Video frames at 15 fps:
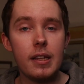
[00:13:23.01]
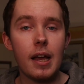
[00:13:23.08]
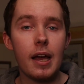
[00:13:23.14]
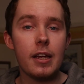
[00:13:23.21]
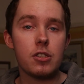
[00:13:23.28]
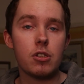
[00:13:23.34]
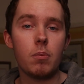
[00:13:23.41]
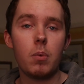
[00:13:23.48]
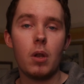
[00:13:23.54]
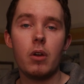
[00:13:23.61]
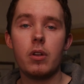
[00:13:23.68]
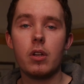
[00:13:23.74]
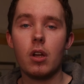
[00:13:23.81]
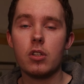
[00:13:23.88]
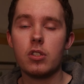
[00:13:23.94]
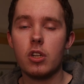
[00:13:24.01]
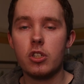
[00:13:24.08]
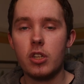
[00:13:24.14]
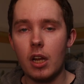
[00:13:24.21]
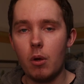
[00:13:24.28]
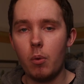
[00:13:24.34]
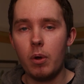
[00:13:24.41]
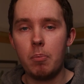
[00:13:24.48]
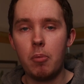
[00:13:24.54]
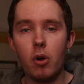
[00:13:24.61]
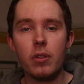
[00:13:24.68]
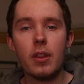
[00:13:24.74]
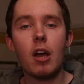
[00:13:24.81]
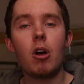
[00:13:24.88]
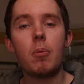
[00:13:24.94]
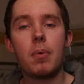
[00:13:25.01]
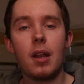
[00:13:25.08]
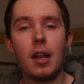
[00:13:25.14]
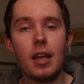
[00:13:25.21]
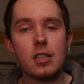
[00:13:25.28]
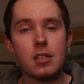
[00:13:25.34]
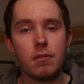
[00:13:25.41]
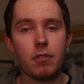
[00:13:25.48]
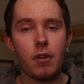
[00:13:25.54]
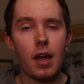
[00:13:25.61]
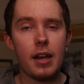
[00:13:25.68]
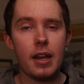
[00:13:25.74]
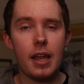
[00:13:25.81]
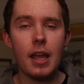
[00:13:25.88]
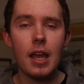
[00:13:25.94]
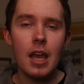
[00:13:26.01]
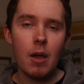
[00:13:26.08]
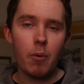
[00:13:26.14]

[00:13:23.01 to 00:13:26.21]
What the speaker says: That is uploaded onto the channel. We put that up last Friday.